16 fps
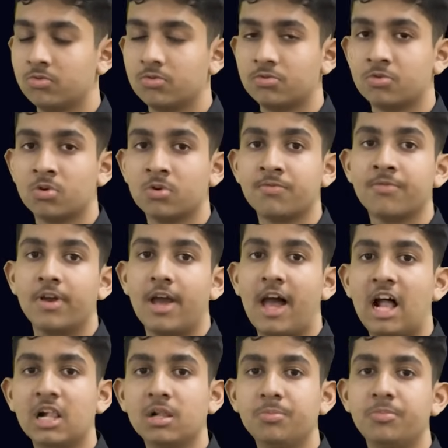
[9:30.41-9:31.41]
sort of
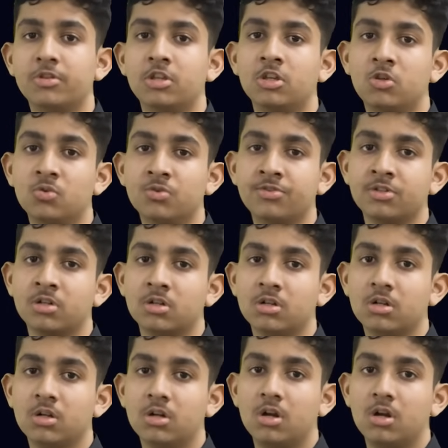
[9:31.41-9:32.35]
help the user